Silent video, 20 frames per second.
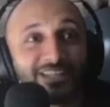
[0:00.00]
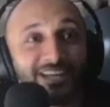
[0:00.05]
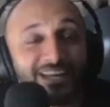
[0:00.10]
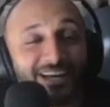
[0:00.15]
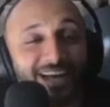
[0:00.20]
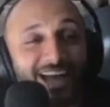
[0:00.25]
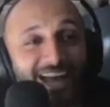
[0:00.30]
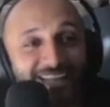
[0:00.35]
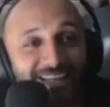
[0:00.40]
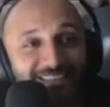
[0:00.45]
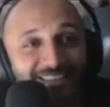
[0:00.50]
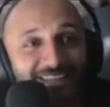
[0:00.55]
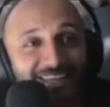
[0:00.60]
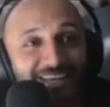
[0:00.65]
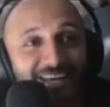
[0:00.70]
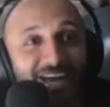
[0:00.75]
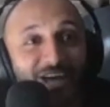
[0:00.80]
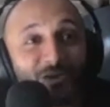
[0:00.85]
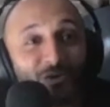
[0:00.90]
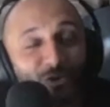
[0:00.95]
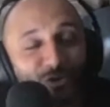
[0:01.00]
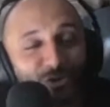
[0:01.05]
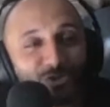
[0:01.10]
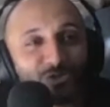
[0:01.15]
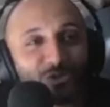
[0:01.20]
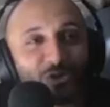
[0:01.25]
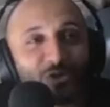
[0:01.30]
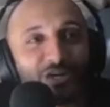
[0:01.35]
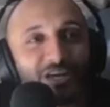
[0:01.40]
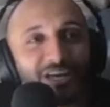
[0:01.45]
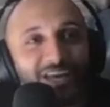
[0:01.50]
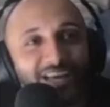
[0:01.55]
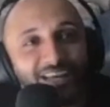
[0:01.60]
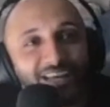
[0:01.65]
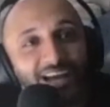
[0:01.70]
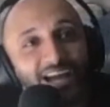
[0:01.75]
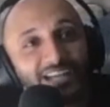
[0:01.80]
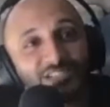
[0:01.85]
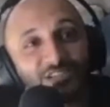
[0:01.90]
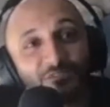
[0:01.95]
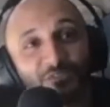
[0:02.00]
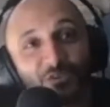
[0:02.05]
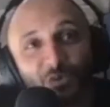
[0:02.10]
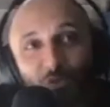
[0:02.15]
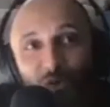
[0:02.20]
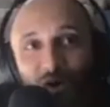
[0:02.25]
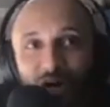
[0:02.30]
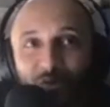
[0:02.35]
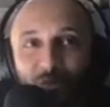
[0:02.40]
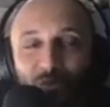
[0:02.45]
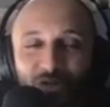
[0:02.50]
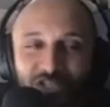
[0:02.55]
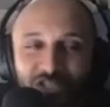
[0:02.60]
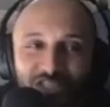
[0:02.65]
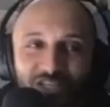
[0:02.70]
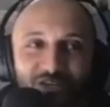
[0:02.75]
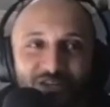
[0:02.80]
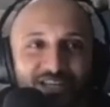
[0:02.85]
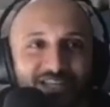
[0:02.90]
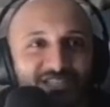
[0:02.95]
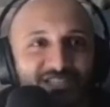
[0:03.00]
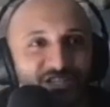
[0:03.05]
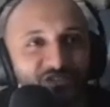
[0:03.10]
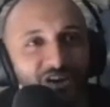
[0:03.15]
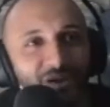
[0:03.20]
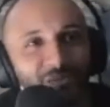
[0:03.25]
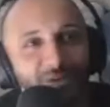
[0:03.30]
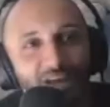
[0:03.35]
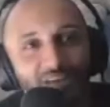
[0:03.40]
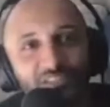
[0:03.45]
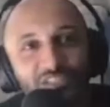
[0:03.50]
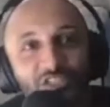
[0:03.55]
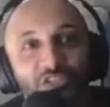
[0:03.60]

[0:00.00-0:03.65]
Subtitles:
And also, guys, if you are watching on Instagram Live,